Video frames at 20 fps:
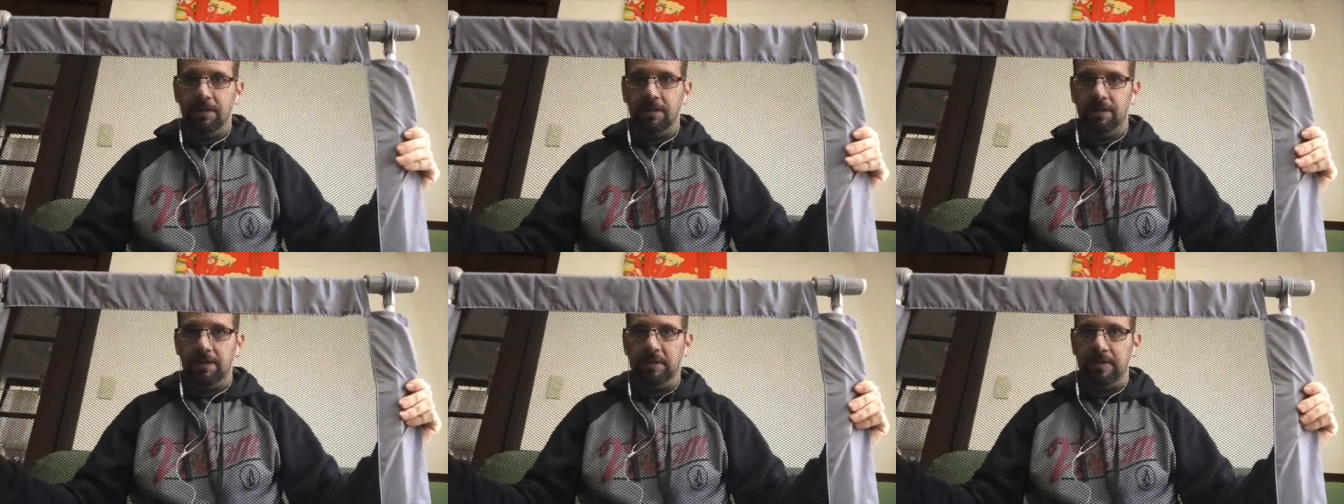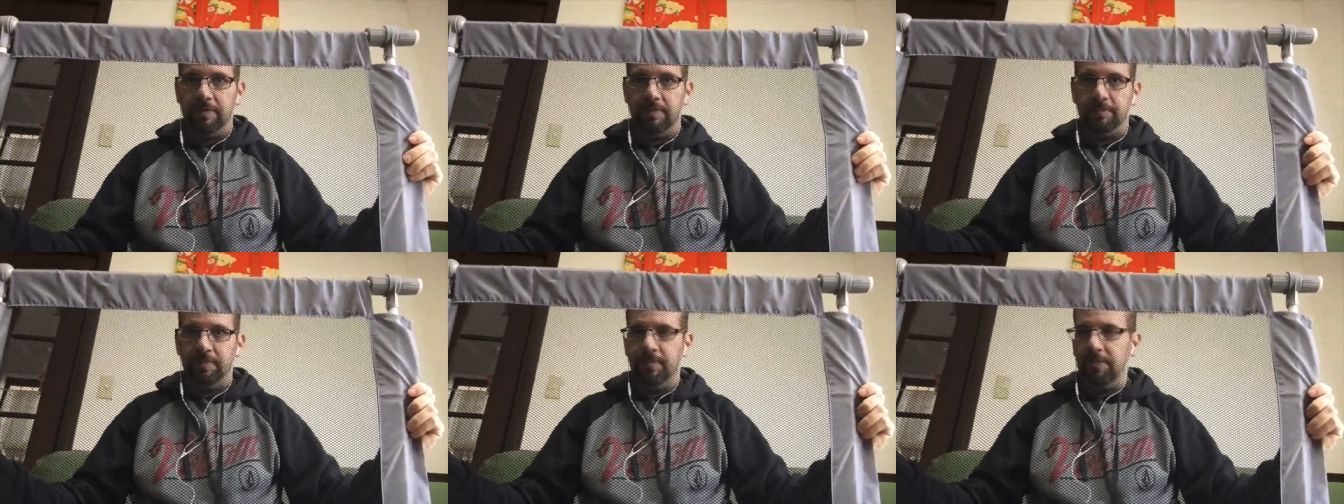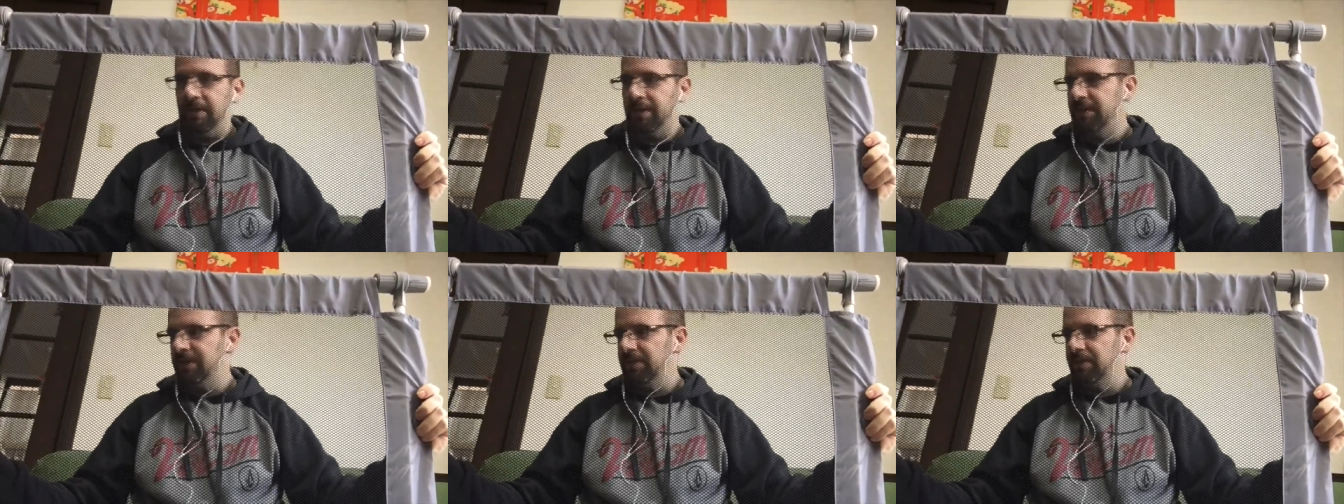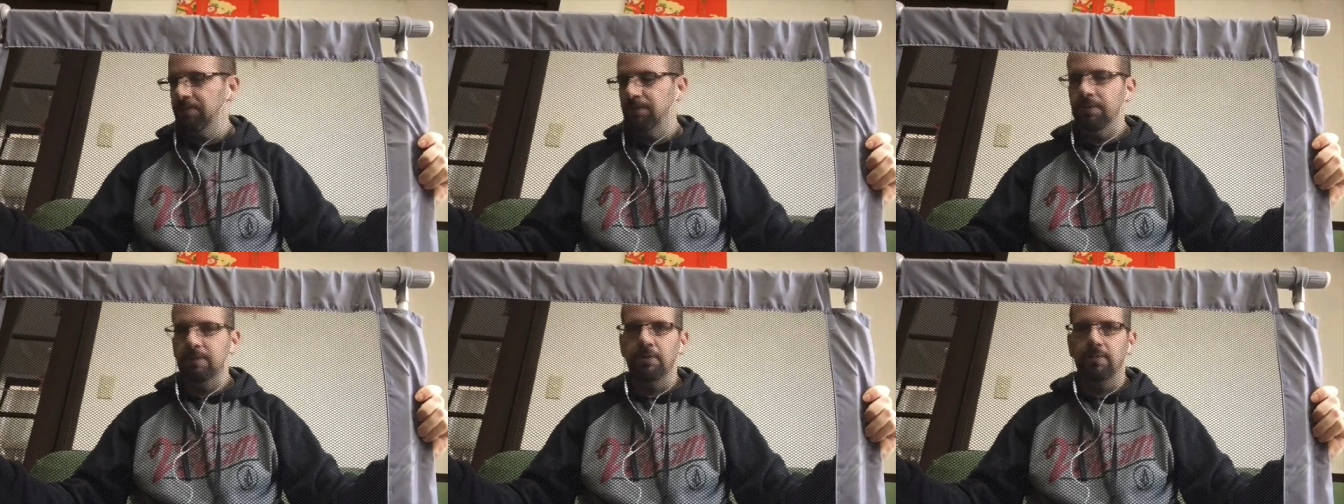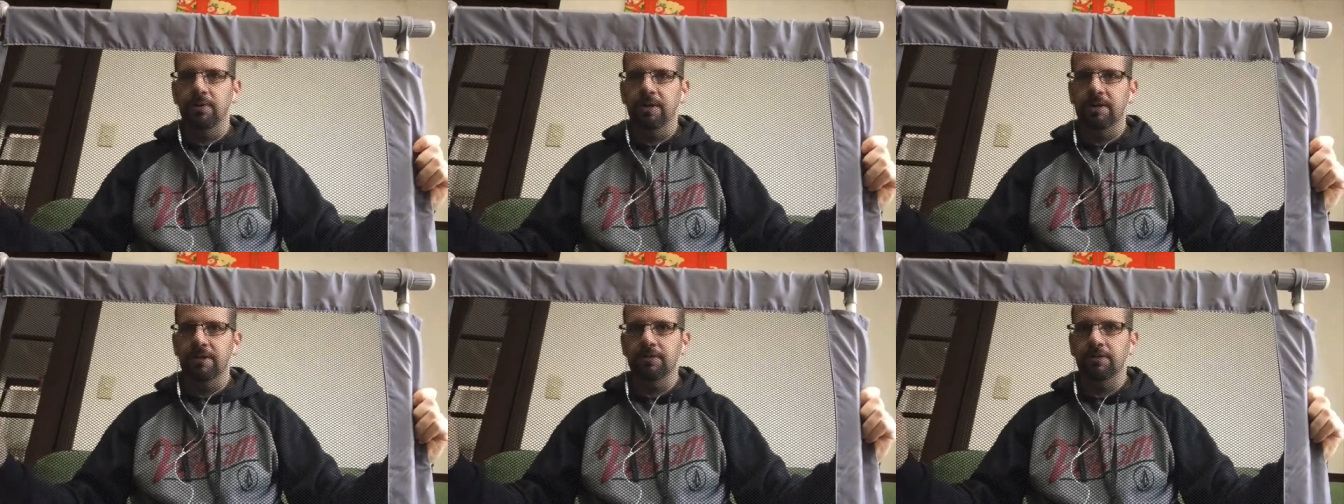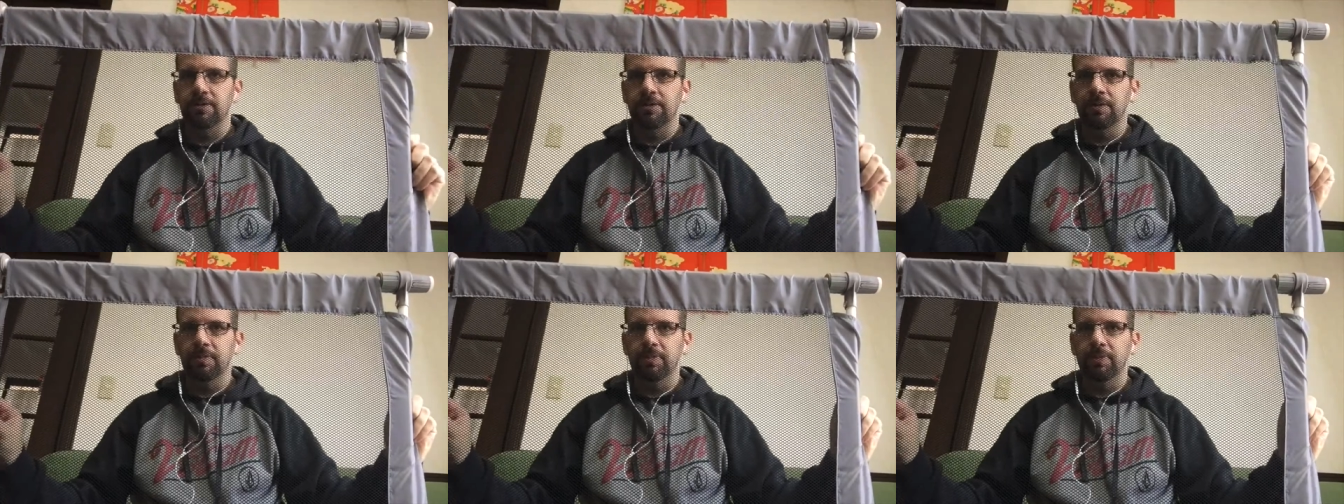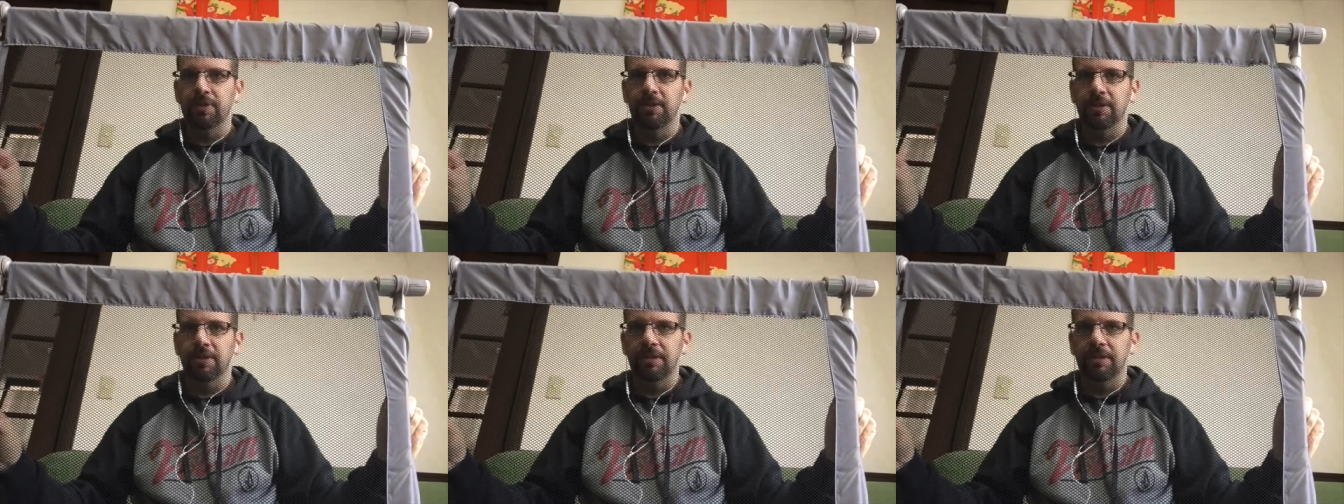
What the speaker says: I guess if you really wanted to, you could put a